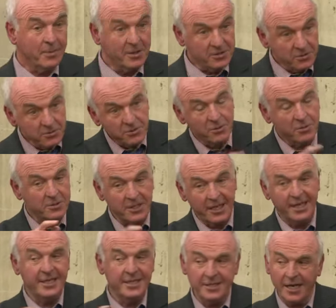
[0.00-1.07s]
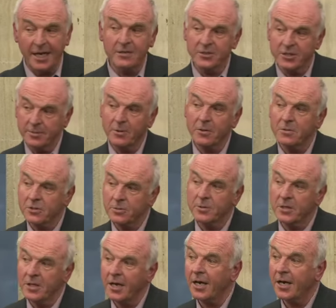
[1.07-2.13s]
but you talk to any township
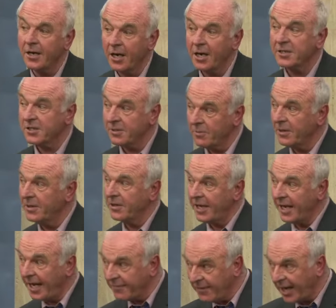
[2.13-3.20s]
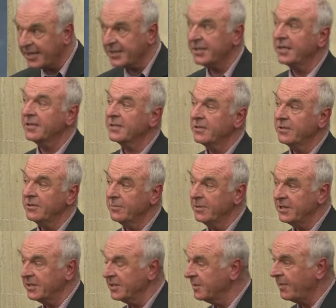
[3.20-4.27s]
entrepreneur and ask them whether they have access to
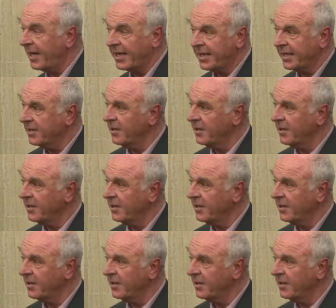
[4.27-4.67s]
business banking.